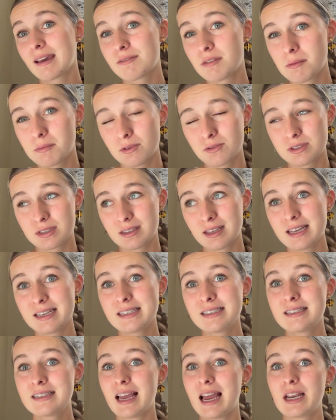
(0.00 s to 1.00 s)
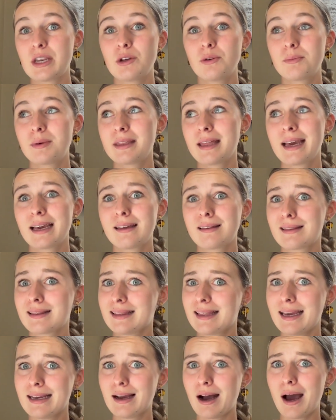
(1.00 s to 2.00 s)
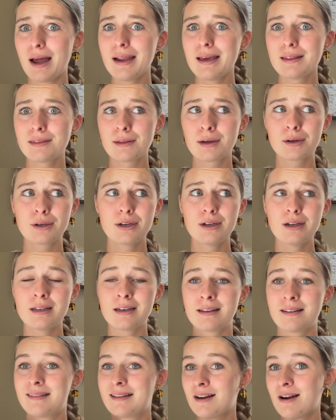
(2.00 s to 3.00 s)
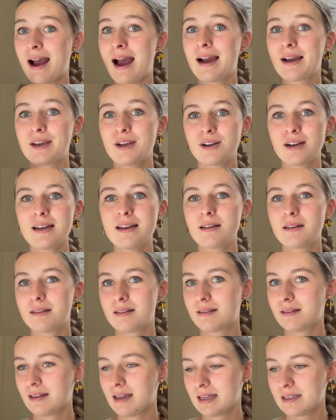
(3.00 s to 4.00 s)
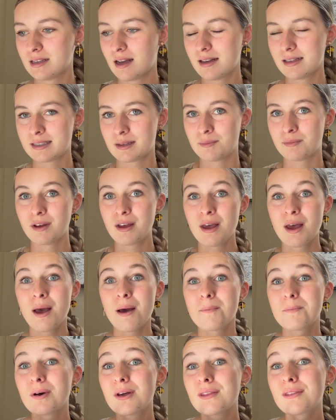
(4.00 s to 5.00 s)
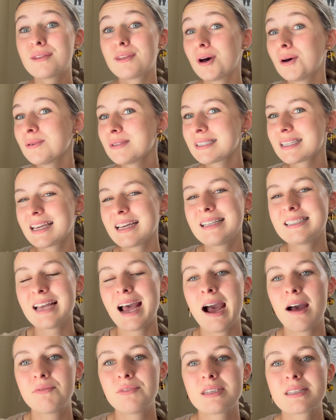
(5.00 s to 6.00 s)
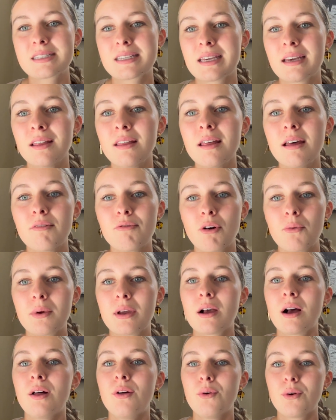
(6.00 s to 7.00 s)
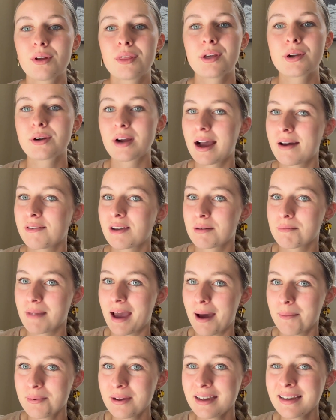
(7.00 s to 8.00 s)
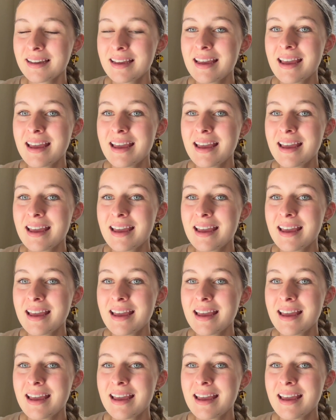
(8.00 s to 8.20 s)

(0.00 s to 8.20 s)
them those lists and you'll be like, they got it, they're good, they're accurate, it's awesome. But those kids have the skill of what we call orthographic mapping,